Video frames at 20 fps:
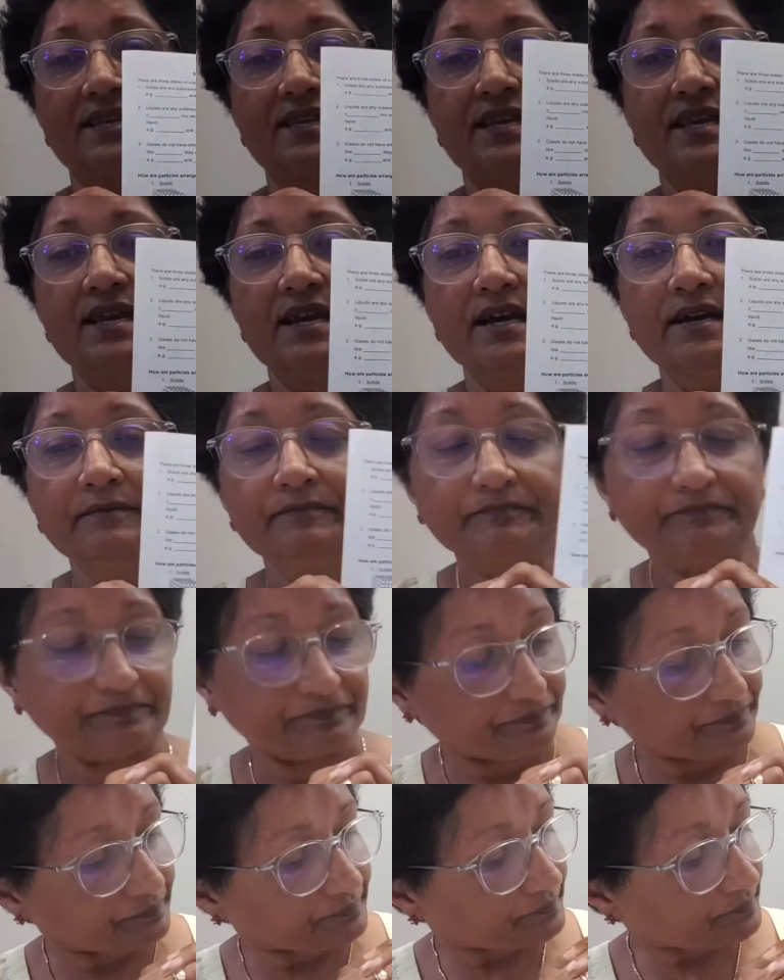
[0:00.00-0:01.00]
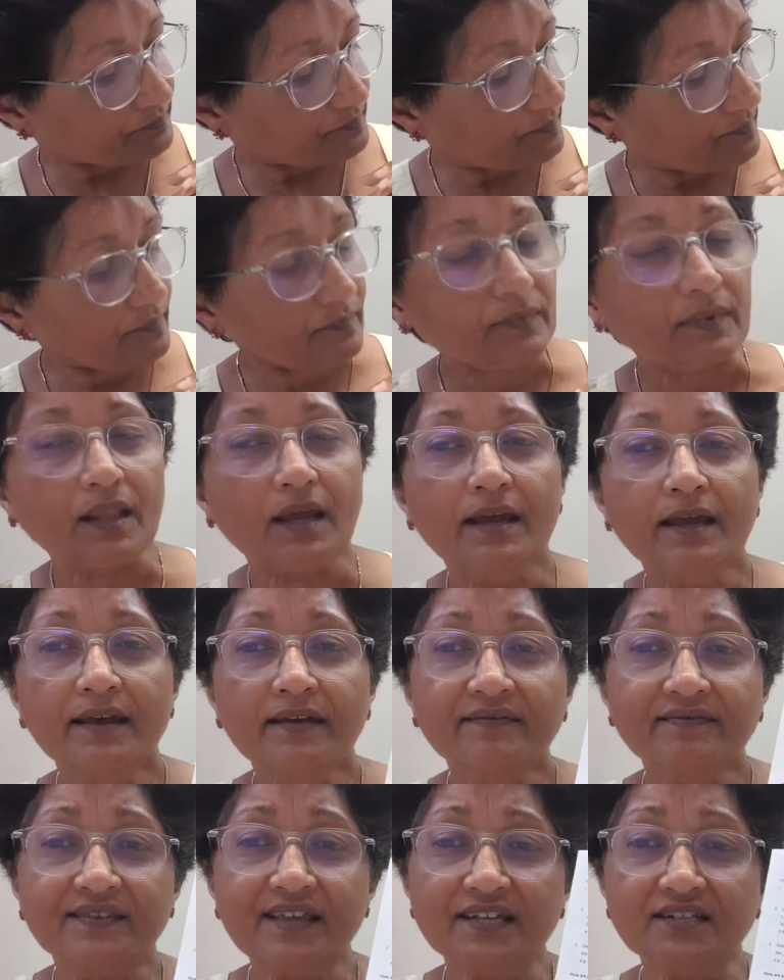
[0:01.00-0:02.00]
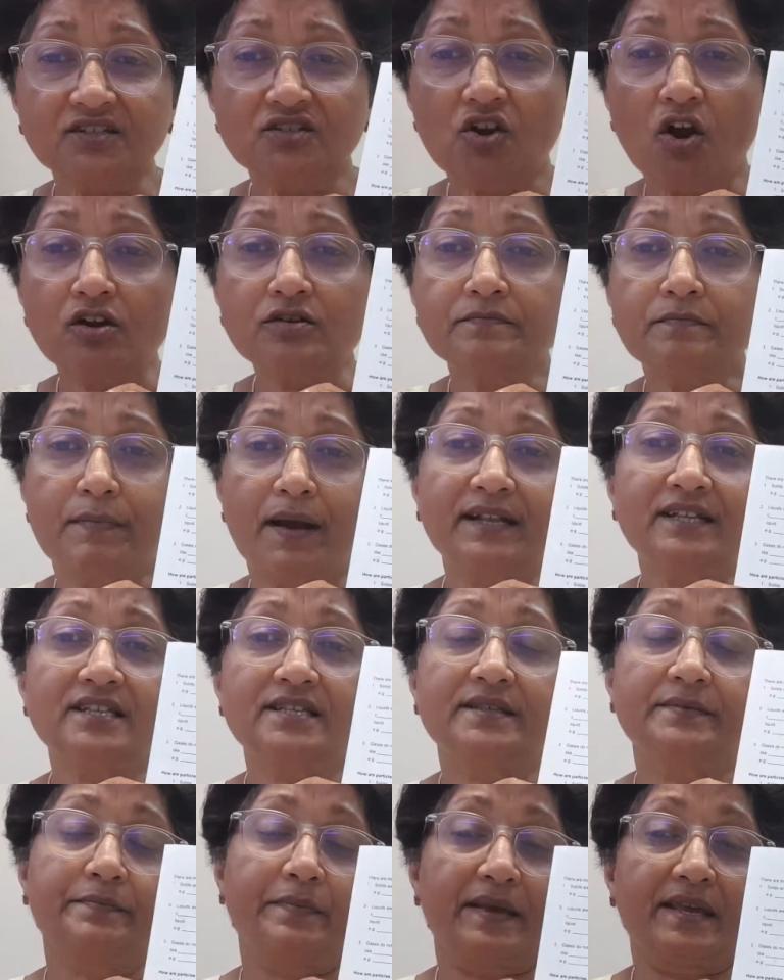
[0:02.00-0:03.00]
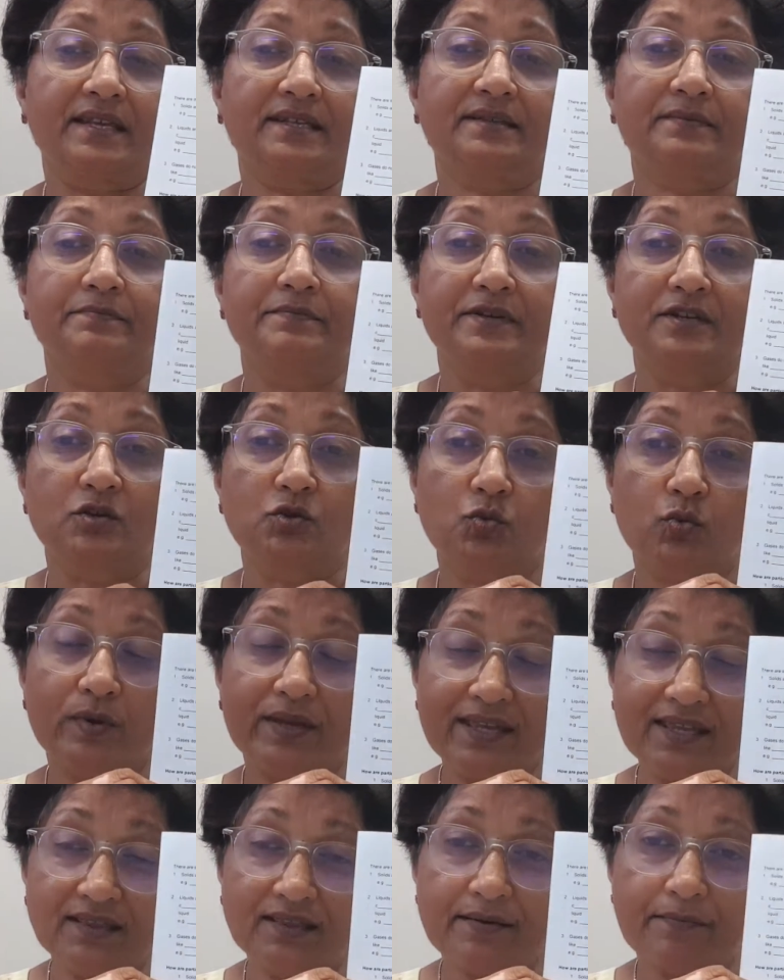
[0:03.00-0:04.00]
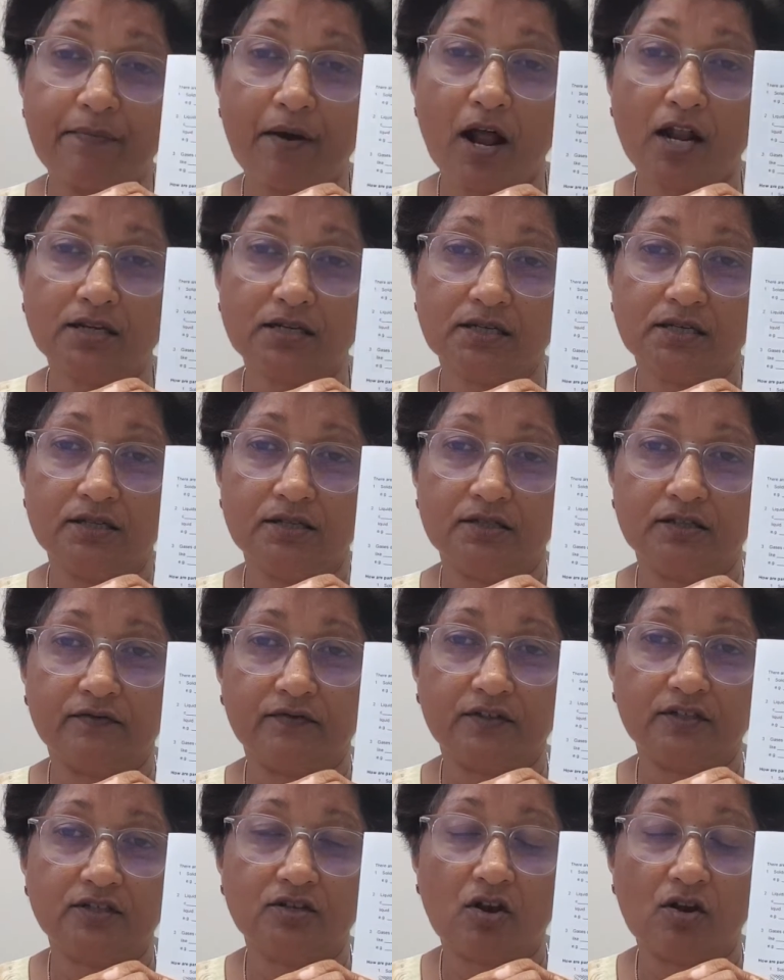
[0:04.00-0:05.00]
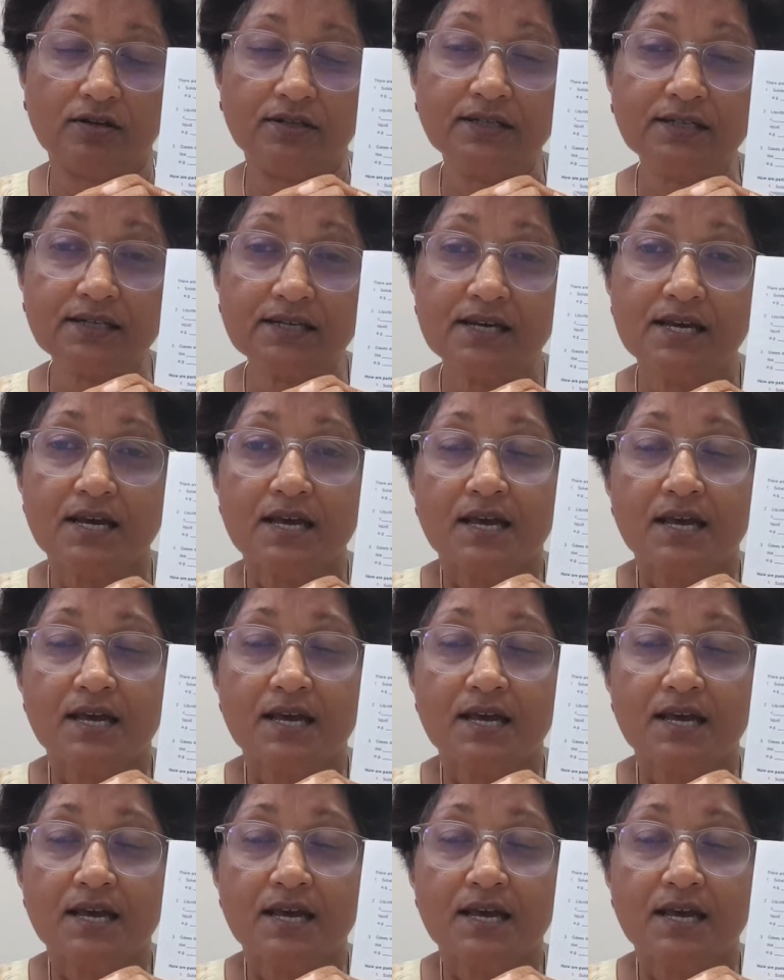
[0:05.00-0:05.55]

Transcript: here. There's not much space between the particles of a solid.